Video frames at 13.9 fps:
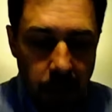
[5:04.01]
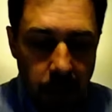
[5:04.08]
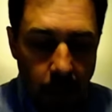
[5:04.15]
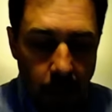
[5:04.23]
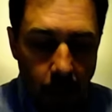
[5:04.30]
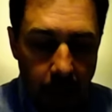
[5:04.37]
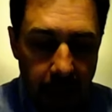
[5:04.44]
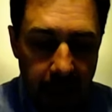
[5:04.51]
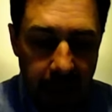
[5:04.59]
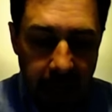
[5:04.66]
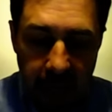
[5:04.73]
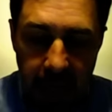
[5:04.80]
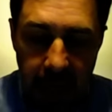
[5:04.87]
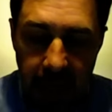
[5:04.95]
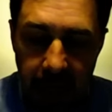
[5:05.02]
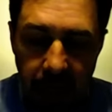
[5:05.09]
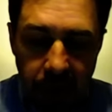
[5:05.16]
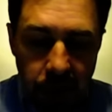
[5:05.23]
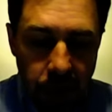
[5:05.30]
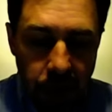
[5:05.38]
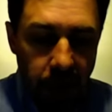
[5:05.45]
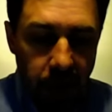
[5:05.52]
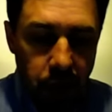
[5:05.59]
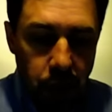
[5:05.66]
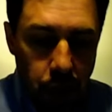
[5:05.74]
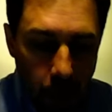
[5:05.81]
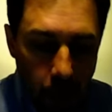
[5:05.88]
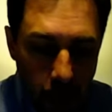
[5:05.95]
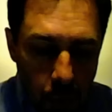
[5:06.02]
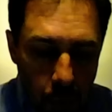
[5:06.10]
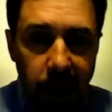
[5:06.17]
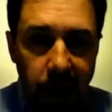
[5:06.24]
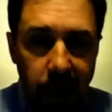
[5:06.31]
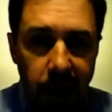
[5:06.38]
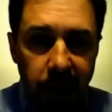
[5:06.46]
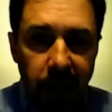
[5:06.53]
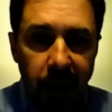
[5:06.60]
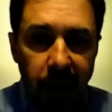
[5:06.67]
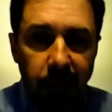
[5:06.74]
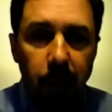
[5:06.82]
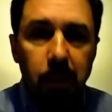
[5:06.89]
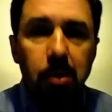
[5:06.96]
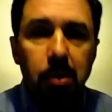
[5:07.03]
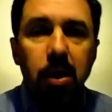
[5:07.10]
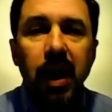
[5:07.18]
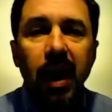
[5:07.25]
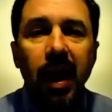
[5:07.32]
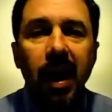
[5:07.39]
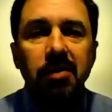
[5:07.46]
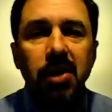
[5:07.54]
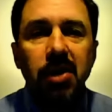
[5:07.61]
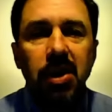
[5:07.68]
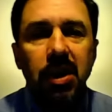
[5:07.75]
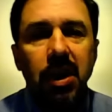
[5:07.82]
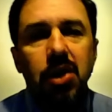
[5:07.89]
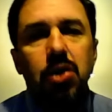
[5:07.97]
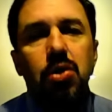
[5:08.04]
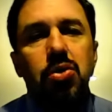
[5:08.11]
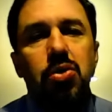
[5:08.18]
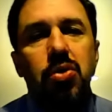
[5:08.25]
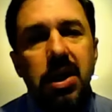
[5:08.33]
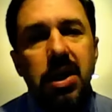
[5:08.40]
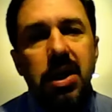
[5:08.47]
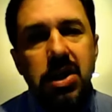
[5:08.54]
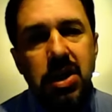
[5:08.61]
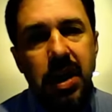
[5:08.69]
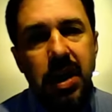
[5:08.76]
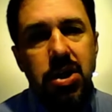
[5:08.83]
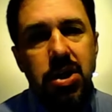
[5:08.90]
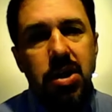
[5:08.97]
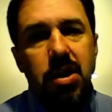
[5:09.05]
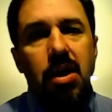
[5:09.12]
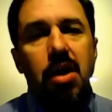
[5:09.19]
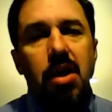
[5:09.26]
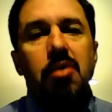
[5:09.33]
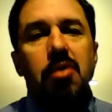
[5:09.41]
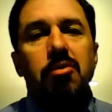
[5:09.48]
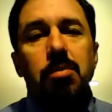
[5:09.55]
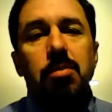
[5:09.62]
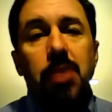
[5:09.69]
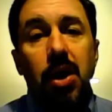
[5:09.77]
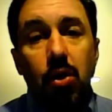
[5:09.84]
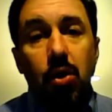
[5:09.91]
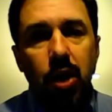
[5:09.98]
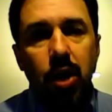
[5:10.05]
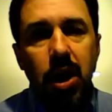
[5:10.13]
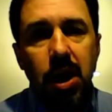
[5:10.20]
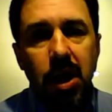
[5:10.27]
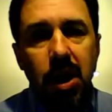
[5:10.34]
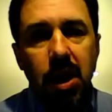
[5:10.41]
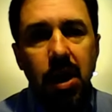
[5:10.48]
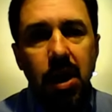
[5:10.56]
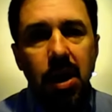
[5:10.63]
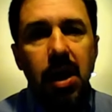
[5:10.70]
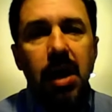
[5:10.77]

So in English, it should read, if we were to have a literal translation from the Greek,